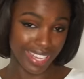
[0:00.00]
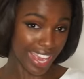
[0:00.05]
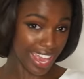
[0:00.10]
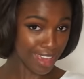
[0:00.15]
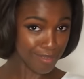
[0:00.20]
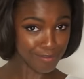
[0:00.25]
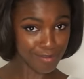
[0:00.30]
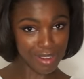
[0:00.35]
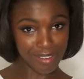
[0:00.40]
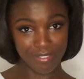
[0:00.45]

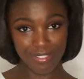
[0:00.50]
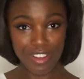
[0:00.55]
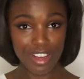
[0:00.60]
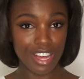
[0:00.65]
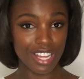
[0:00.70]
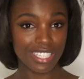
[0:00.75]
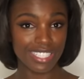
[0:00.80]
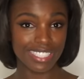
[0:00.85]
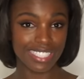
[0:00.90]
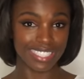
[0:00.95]
Getting my
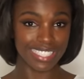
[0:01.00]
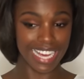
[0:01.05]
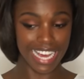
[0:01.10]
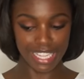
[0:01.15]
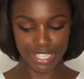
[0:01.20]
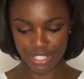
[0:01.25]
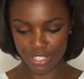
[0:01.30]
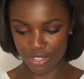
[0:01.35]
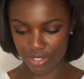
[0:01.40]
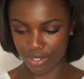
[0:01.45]
first
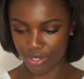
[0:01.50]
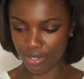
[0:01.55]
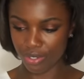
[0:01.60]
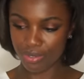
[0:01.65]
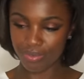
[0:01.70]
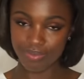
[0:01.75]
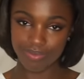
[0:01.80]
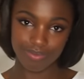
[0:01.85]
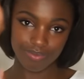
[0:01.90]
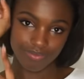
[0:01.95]

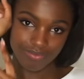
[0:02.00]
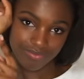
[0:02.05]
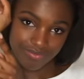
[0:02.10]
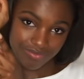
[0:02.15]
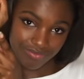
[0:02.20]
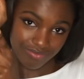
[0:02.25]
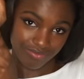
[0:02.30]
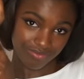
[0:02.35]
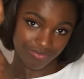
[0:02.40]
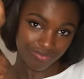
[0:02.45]
tattoo.
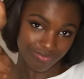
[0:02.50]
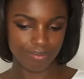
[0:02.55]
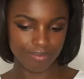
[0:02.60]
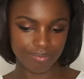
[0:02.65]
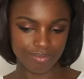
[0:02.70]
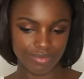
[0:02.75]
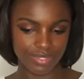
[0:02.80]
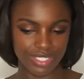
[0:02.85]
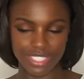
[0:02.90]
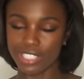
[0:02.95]

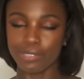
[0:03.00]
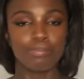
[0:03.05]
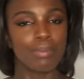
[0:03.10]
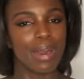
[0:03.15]
Mm, just